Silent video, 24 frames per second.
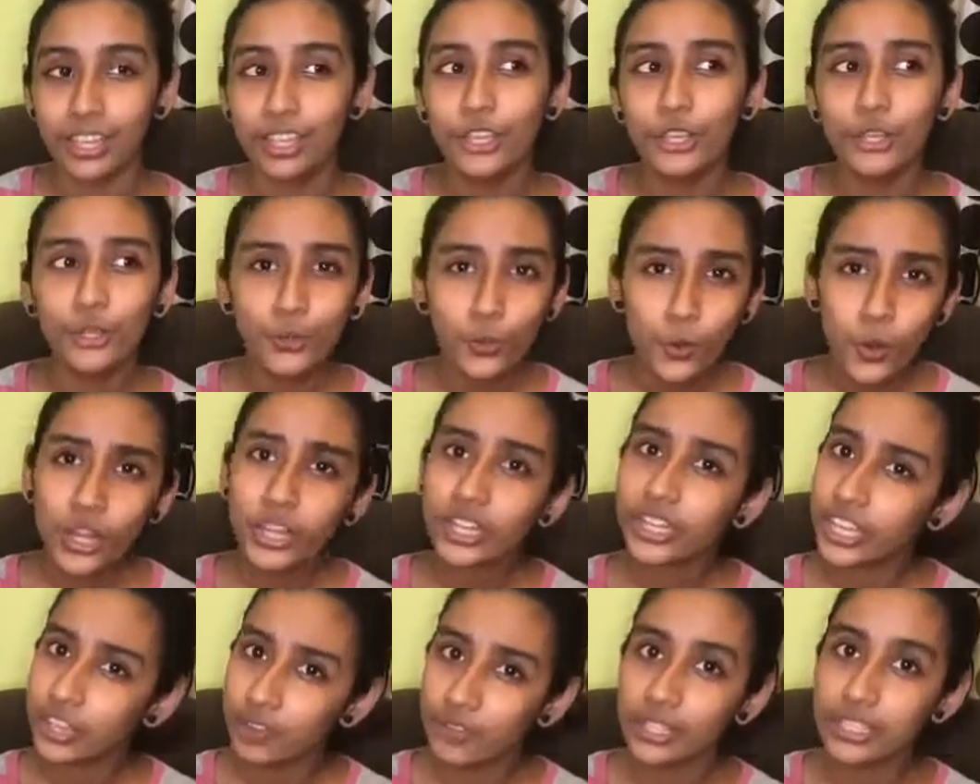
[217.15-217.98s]
You
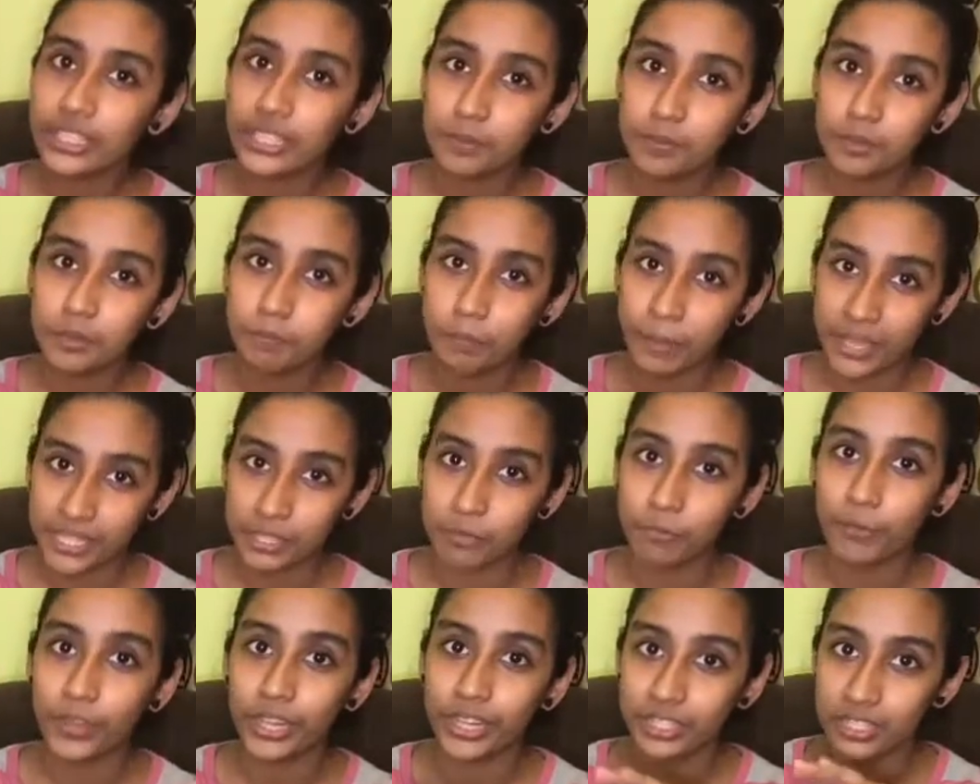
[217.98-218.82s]
are given some
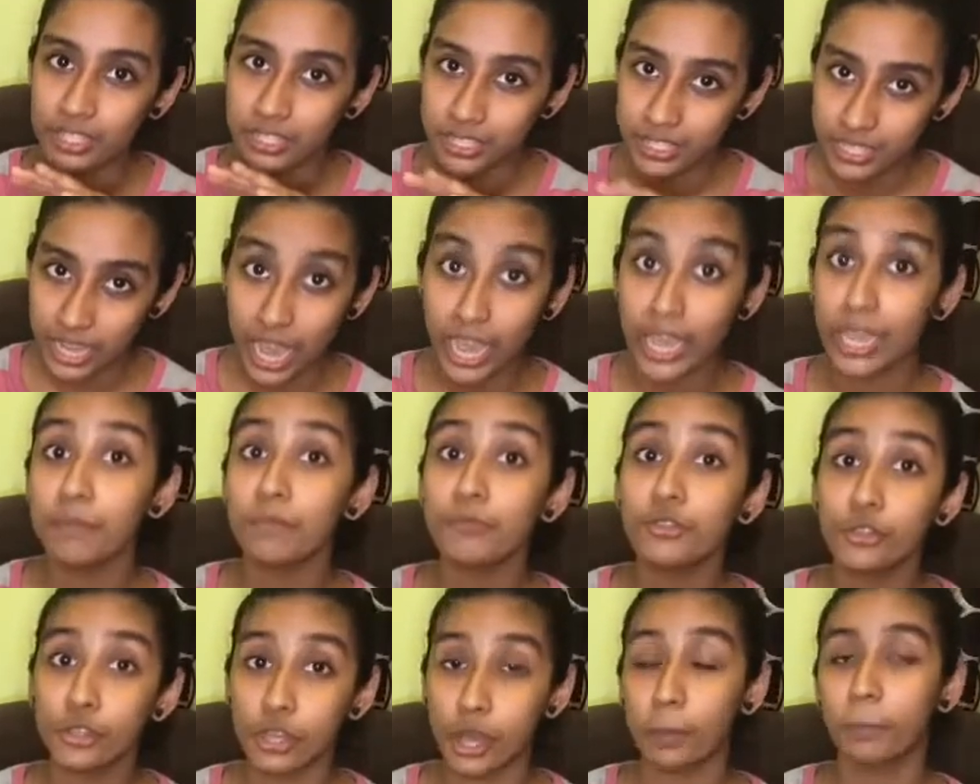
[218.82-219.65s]
specific time
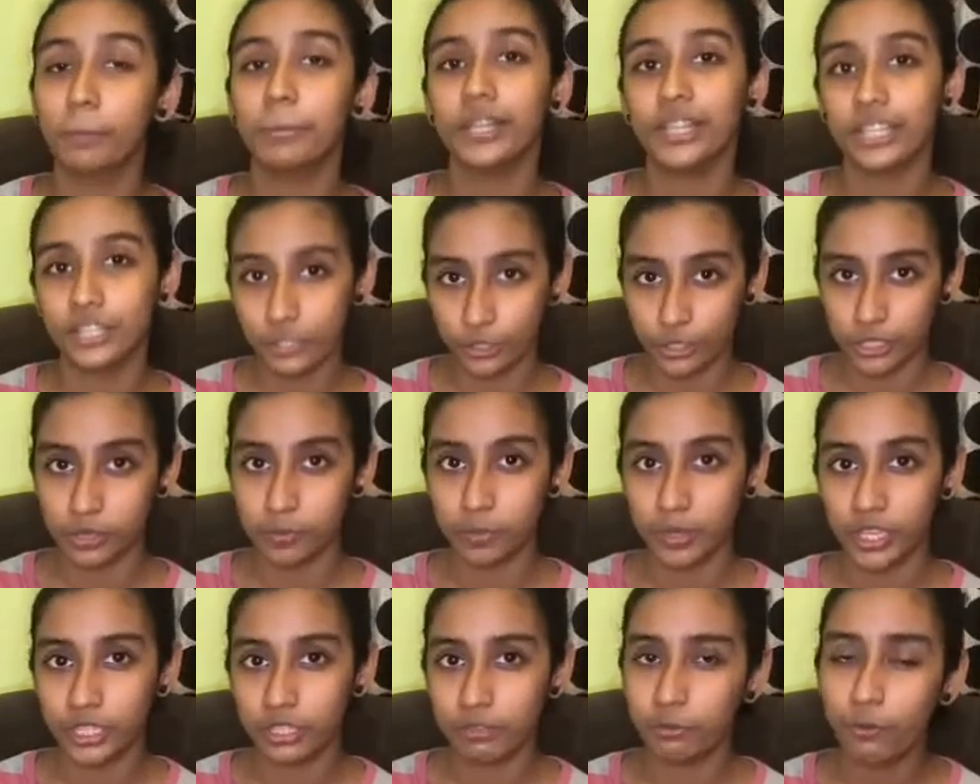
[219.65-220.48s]
to complete your
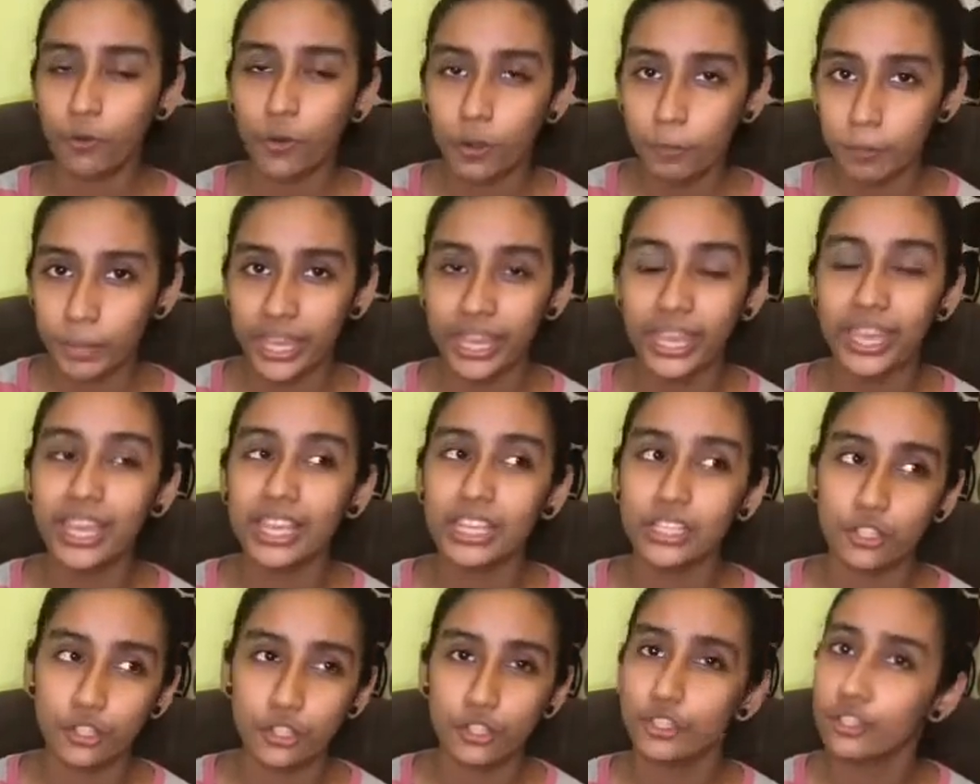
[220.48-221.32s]
speech. For me,
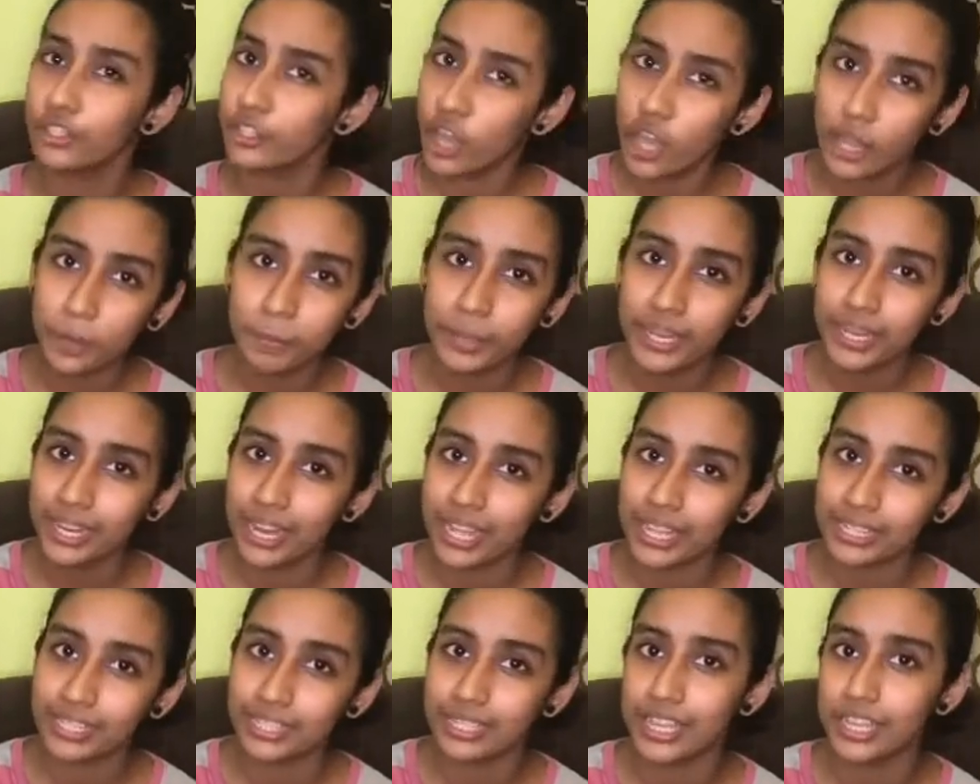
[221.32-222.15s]
it should not be
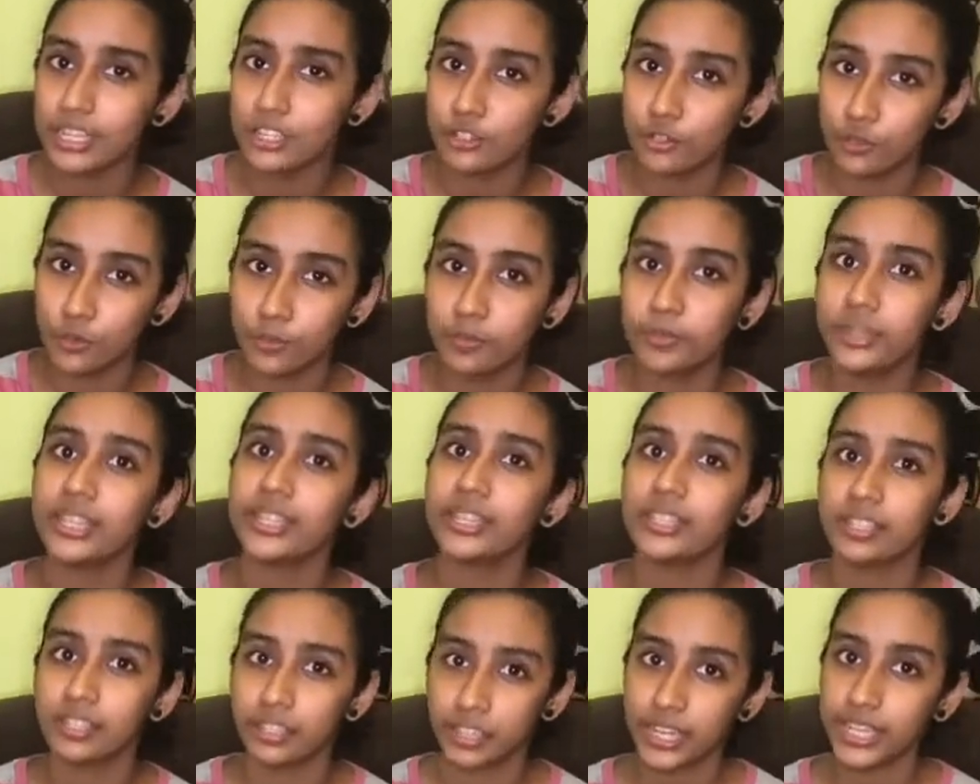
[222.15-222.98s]
less than 2
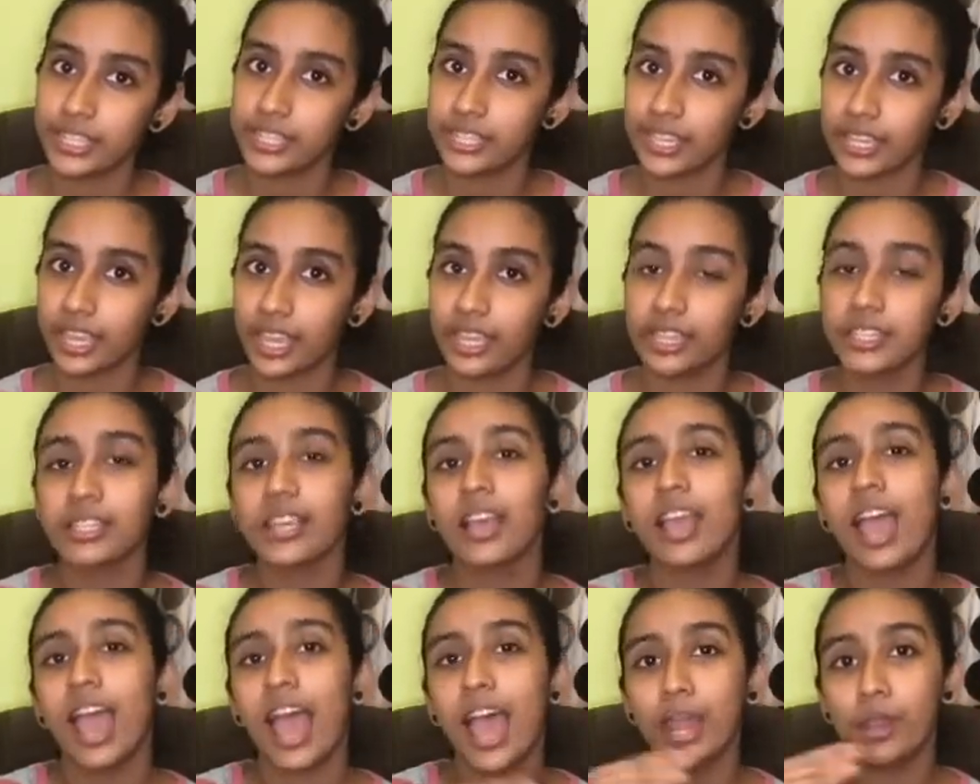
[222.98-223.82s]
minutes 30 seconds
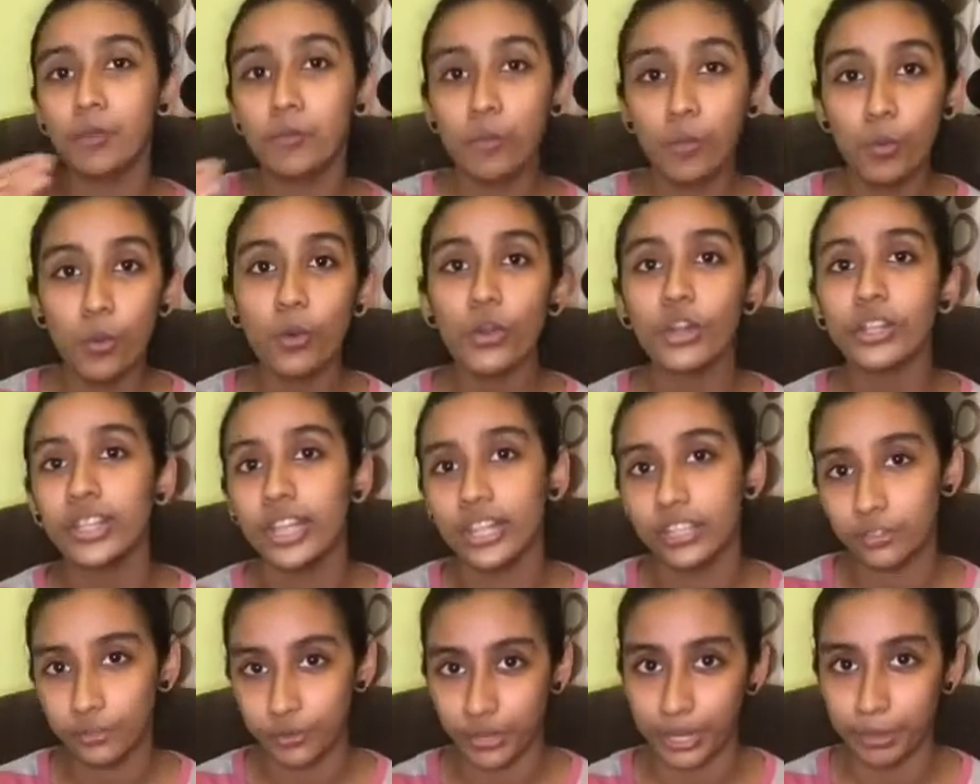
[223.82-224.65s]
and more
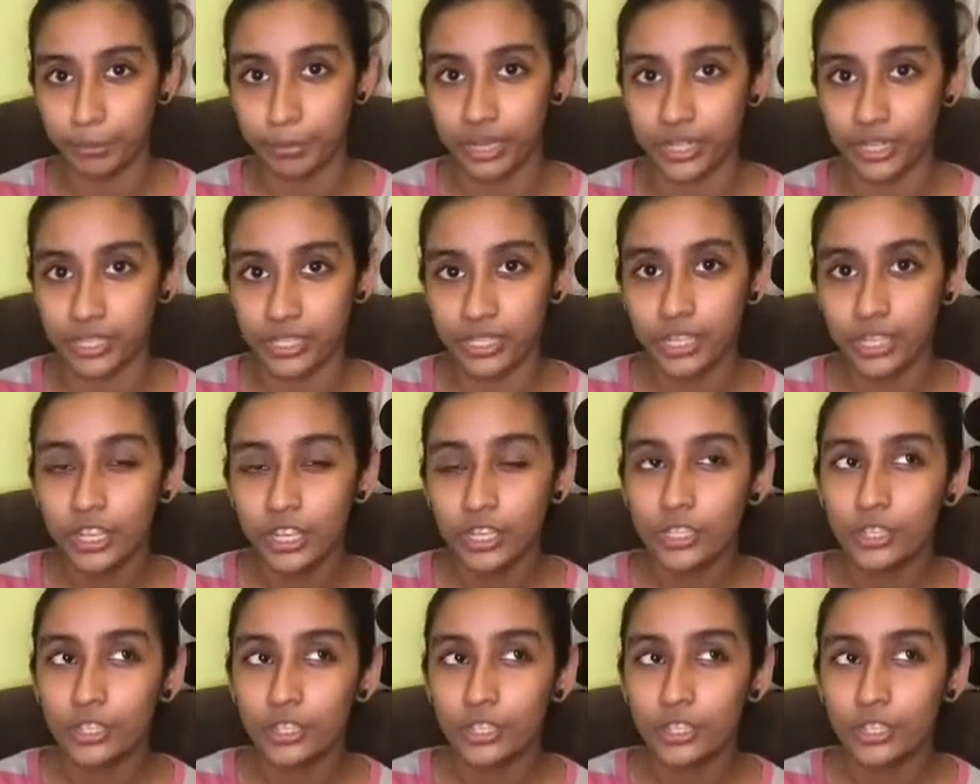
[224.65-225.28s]
than 3 minutes.